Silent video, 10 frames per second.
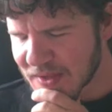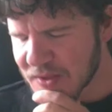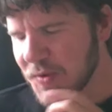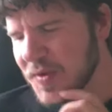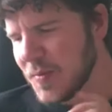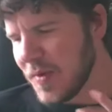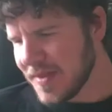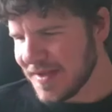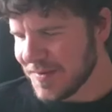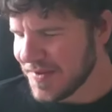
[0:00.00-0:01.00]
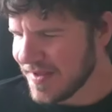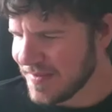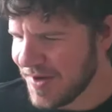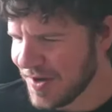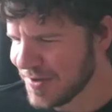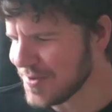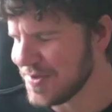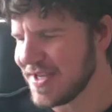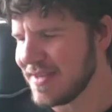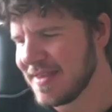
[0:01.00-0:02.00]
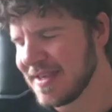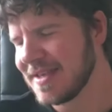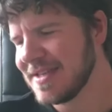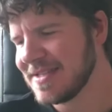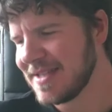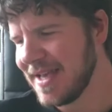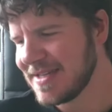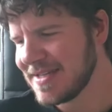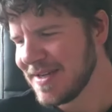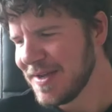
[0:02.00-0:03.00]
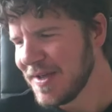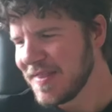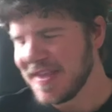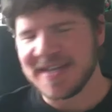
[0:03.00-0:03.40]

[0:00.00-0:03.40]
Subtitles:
The one thing with the cargo shorts, I think, is that they